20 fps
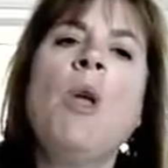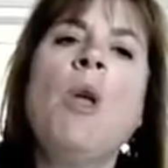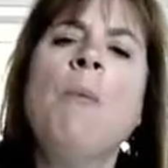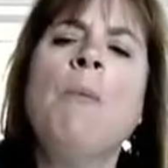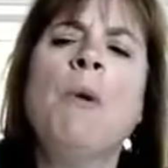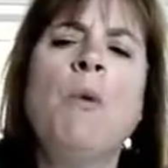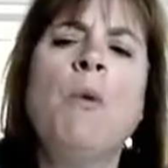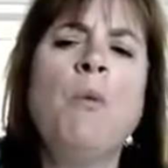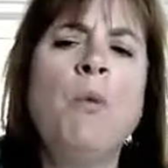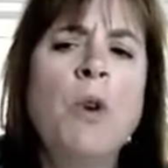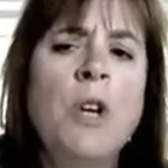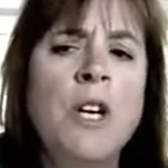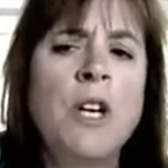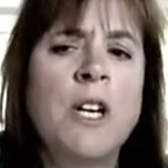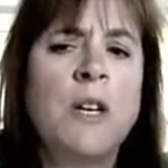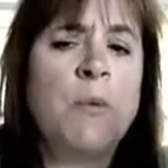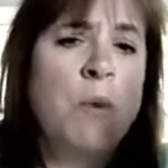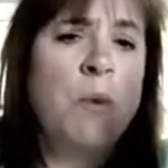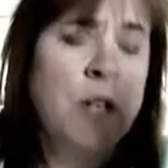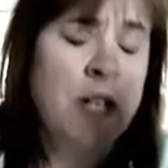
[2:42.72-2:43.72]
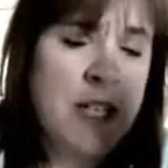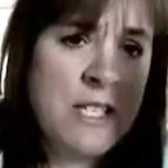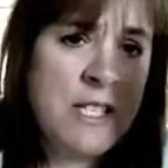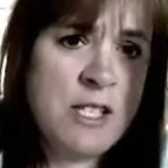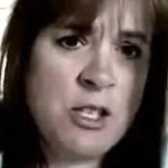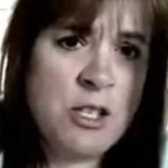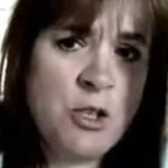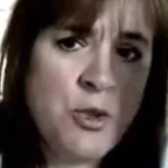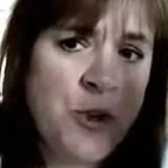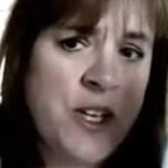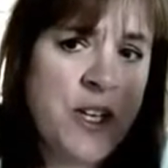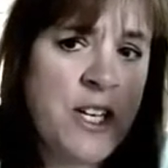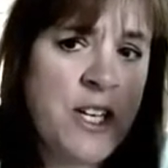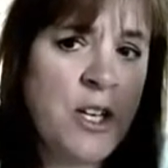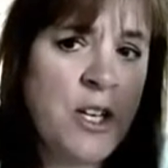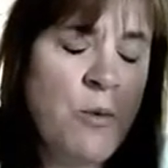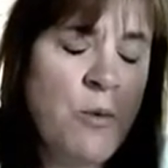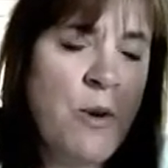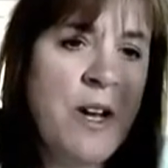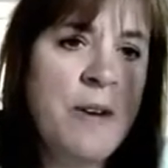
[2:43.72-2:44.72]
But work is the
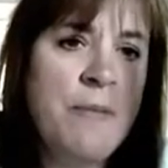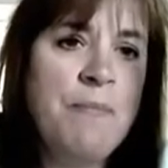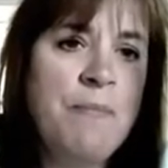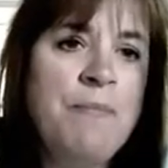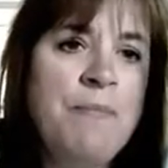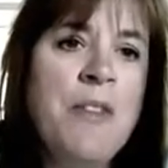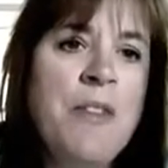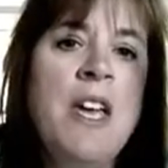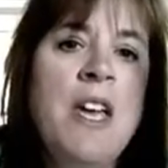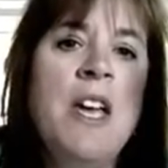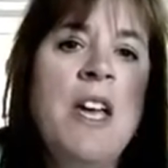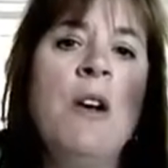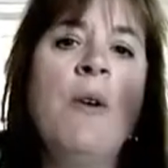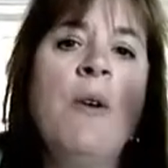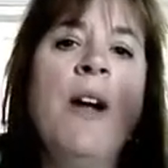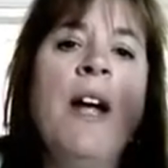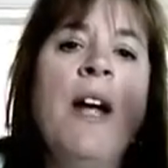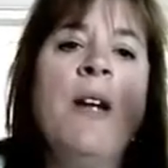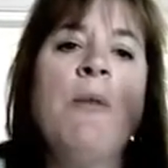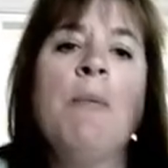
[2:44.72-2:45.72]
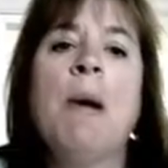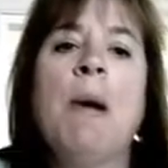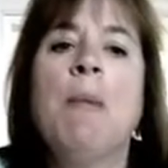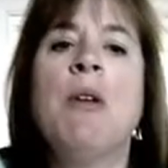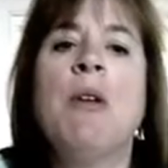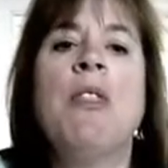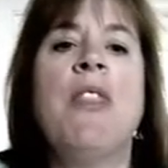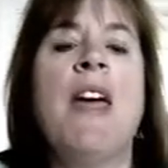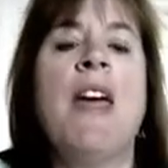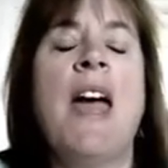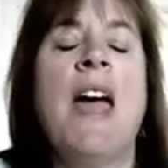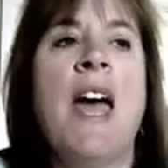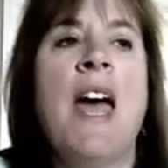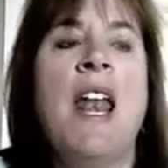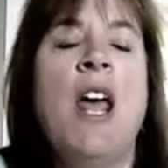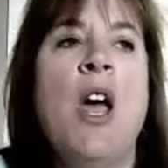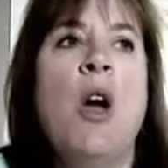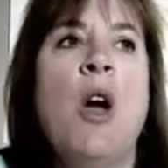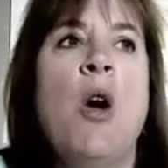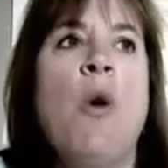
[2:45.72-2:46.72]
trickier one, right? Remember
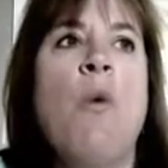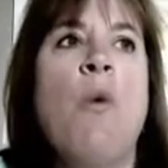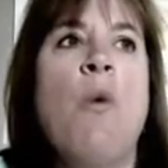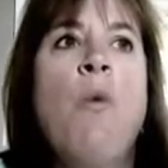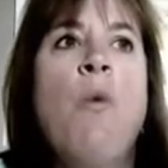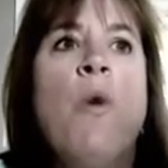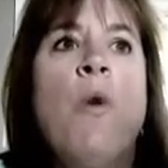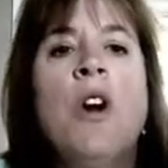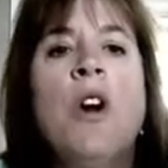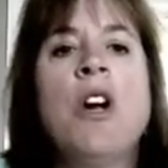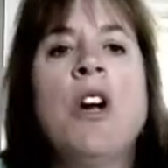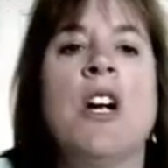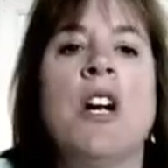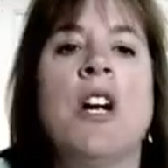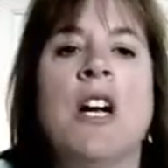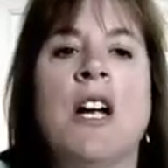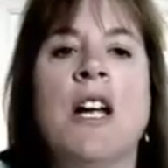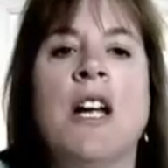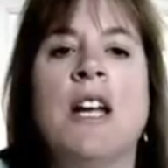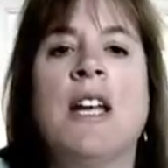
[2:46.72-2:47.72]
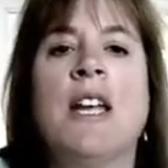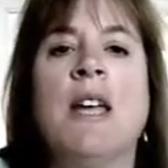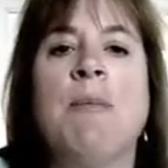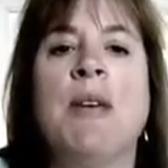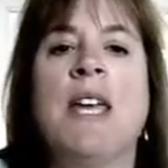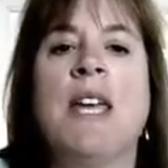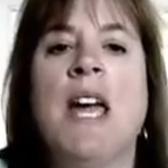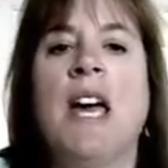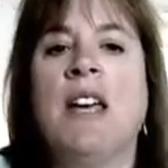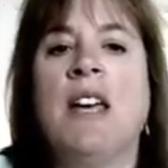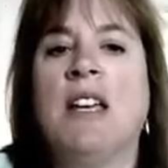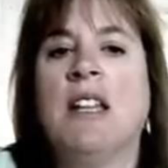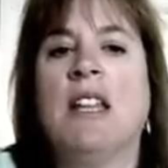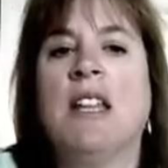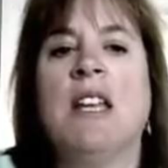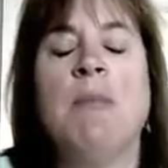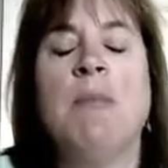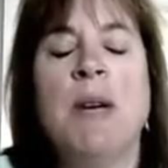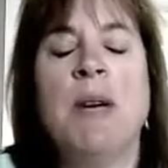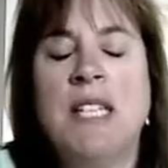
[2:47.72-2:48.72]
that work can be
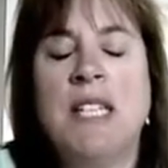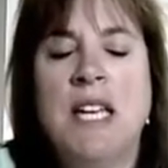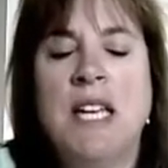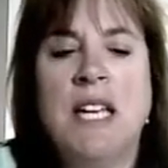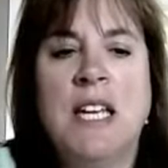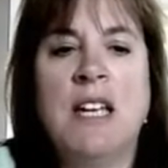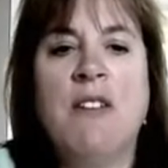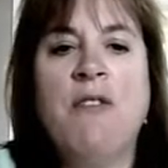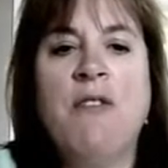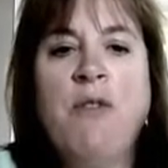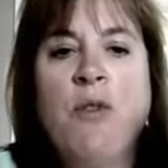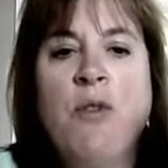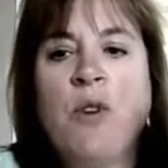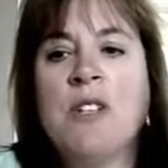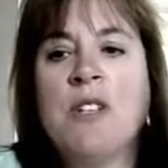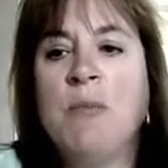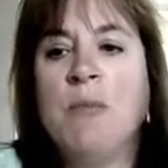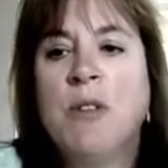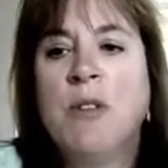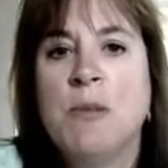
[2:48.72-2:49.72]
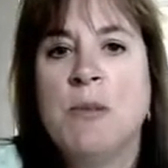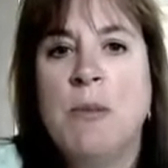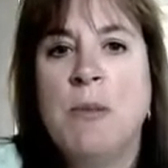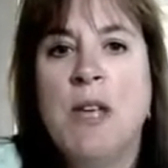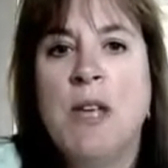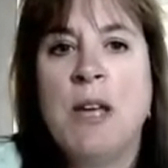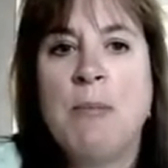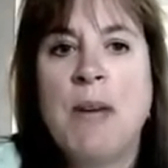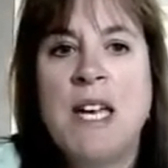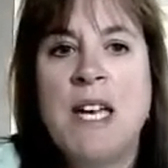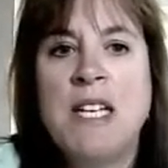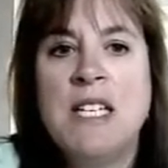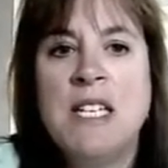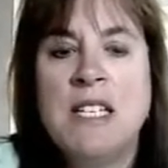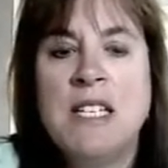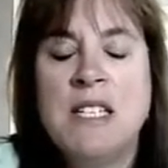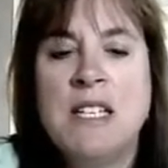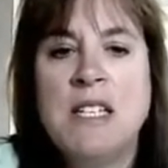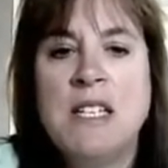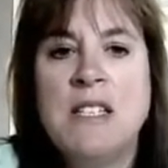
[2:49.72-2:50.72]
calculated by taking a force and multiplying by a
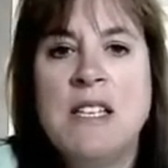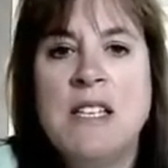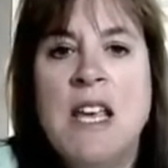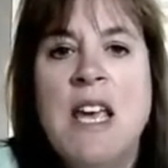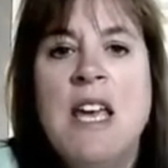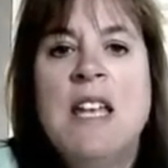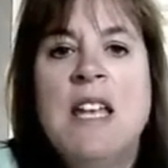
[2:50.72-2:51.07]
distance.